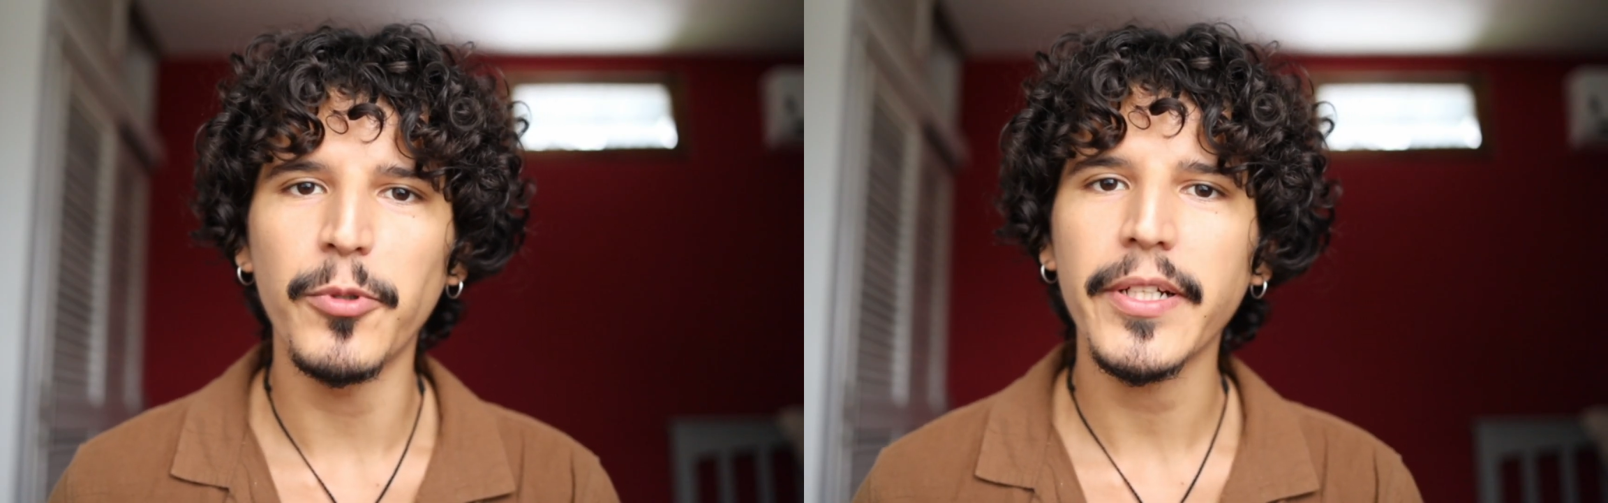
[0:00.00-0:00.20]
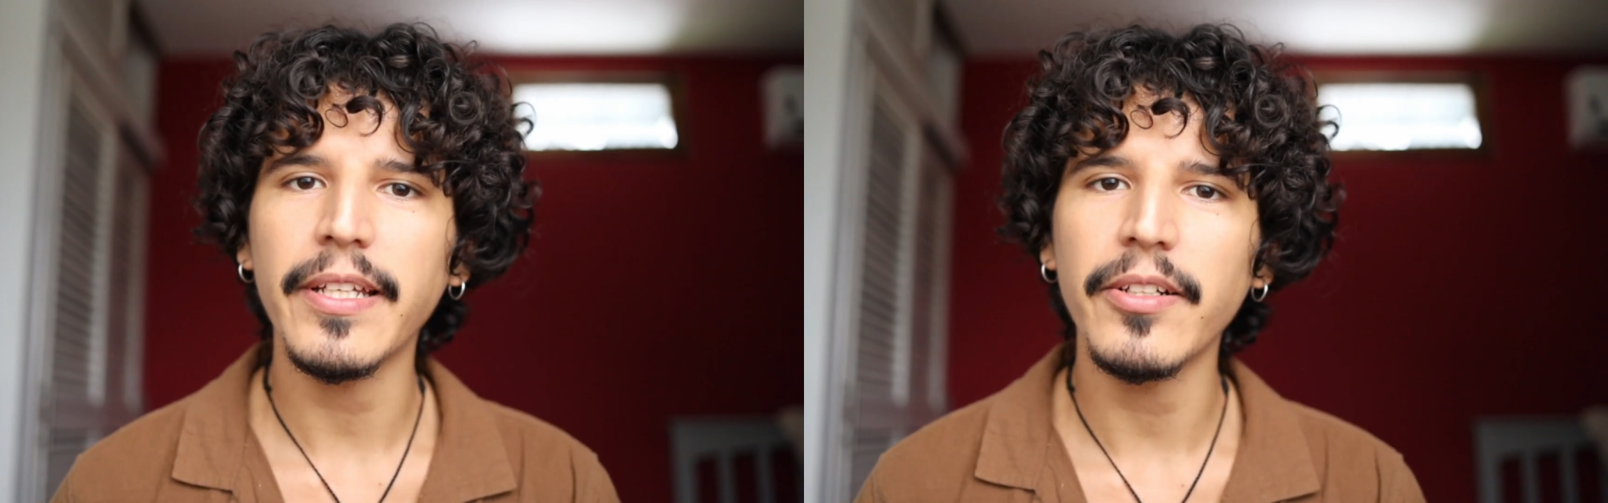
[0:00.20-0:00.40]

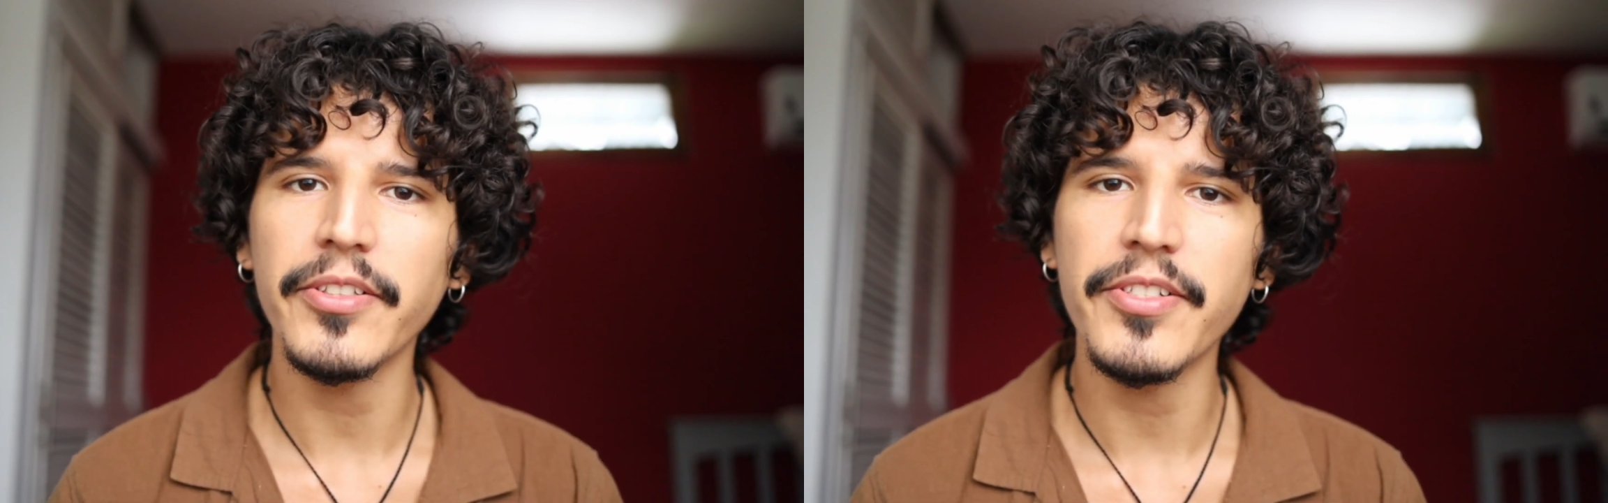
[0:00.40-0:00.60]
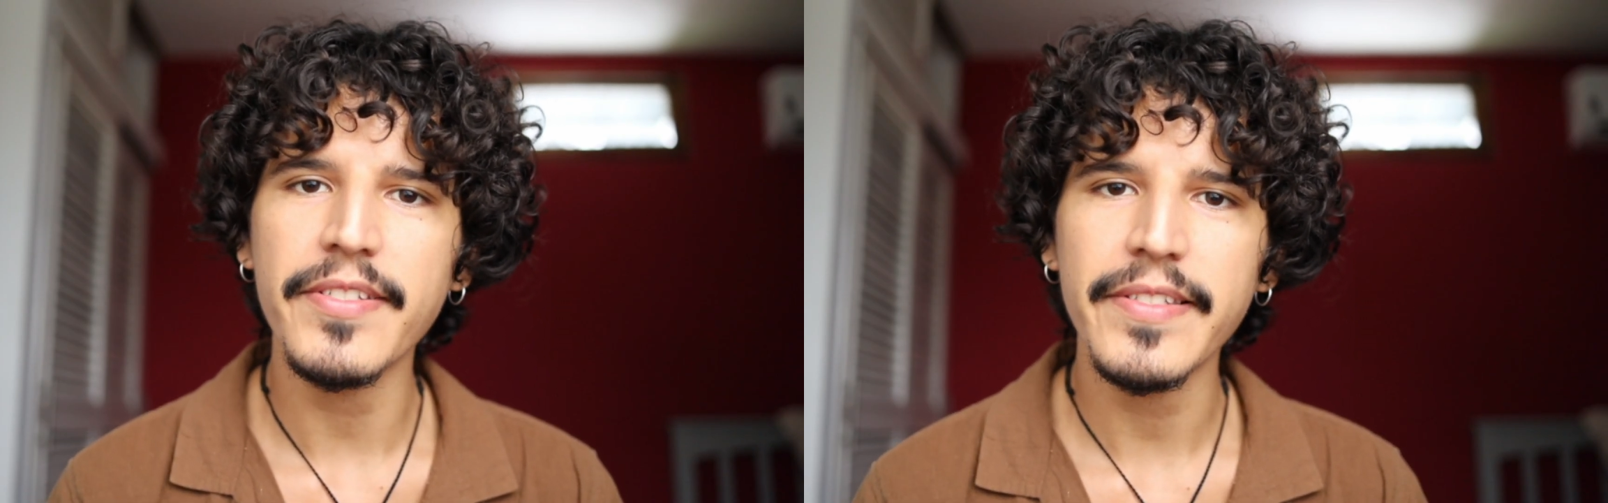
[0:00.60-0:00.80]
working
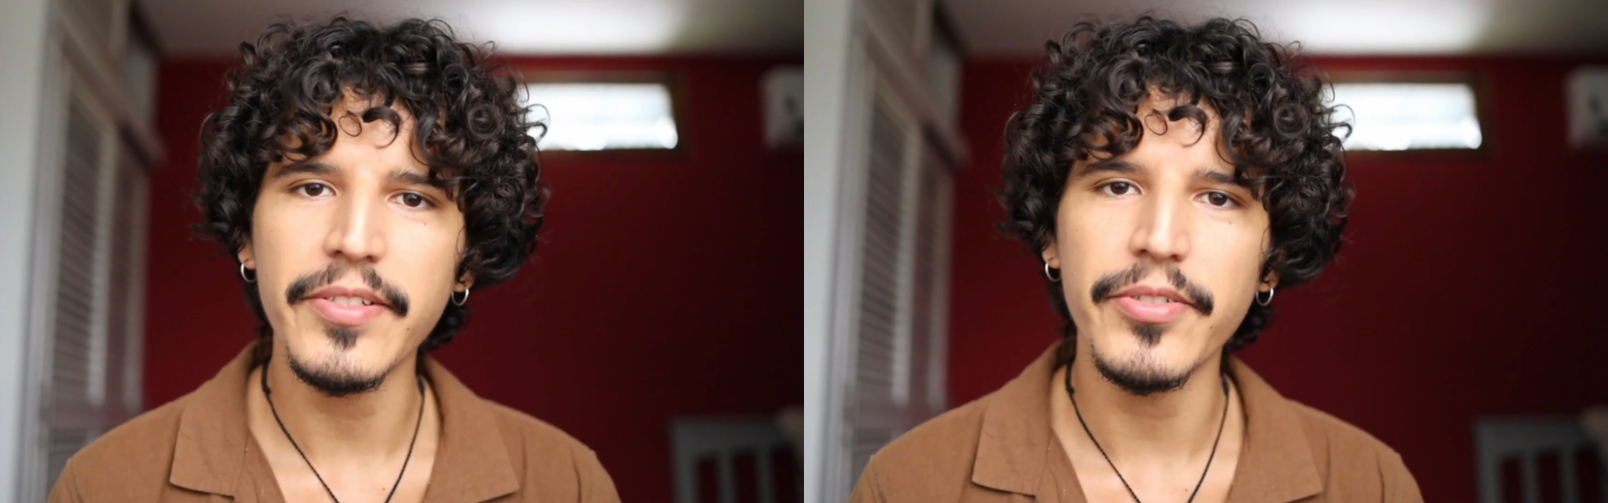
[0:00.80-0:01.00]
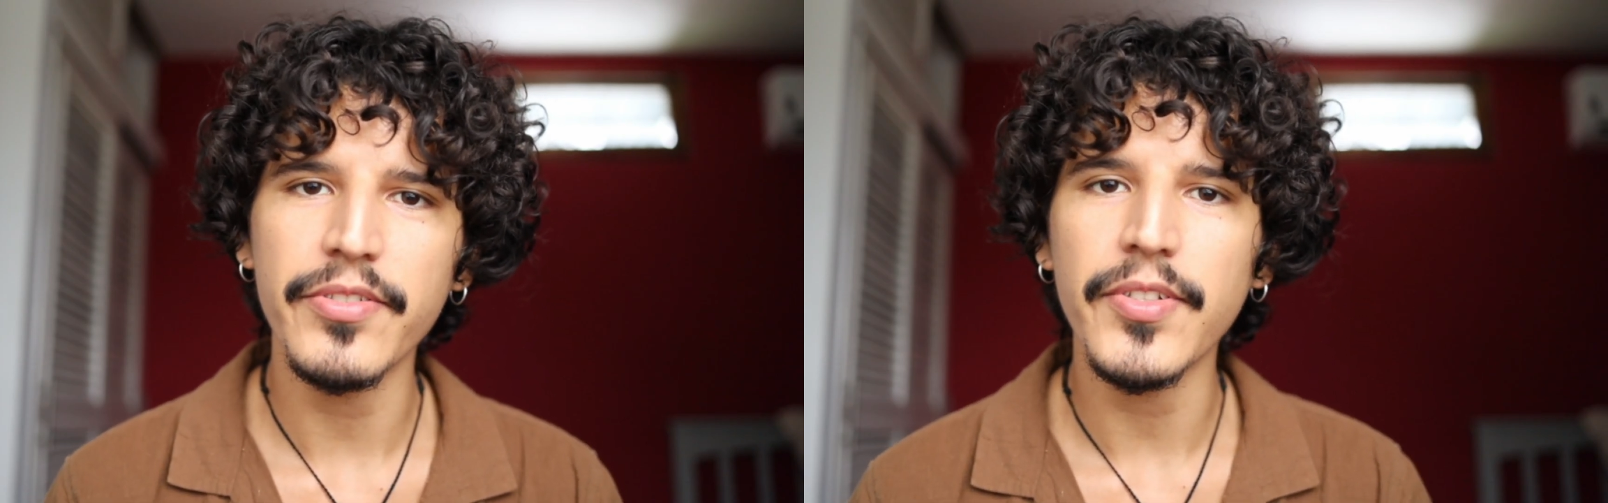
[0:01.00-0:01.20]
on your
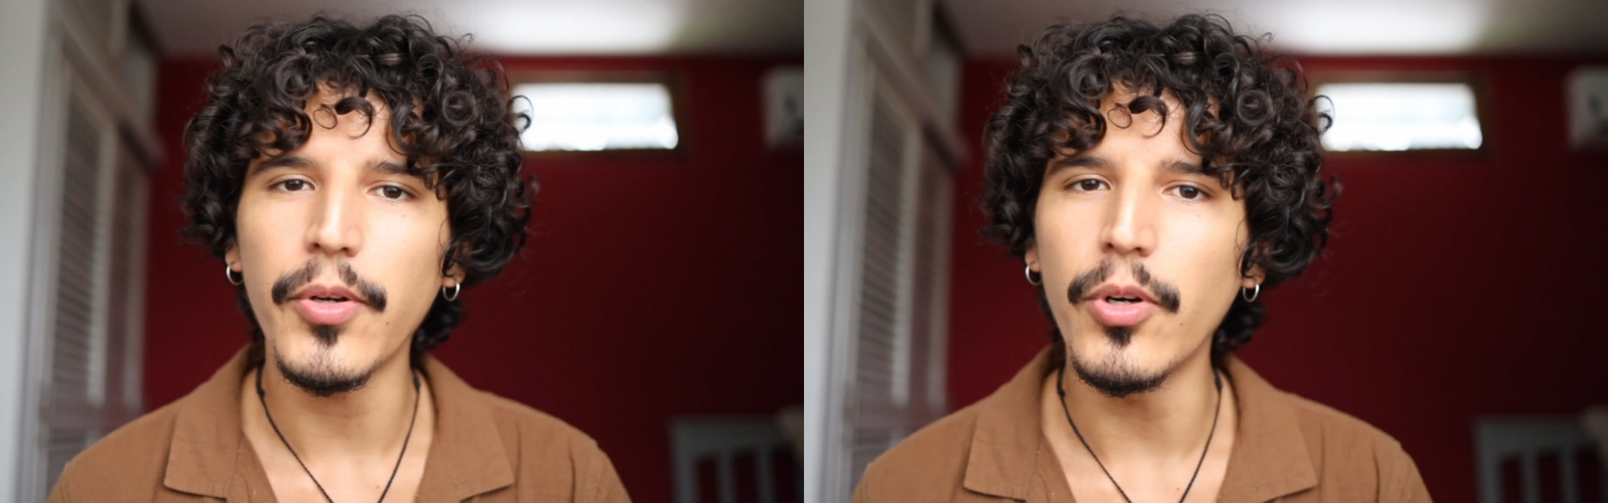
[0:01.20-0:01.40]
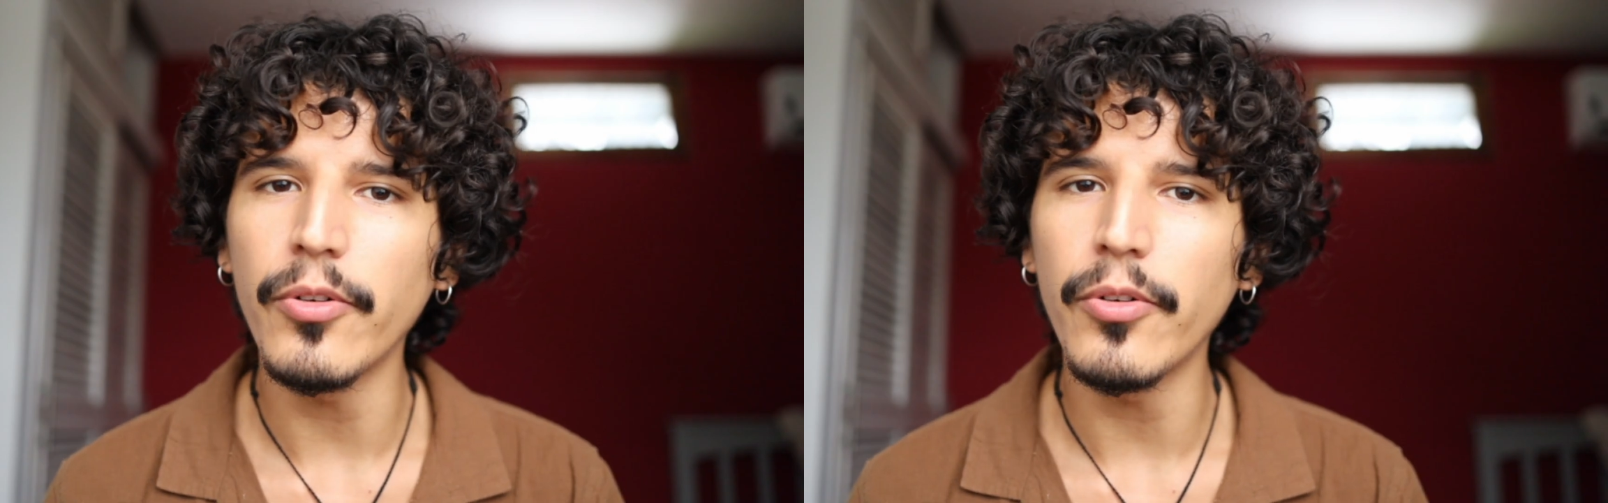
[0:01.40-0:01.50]
skills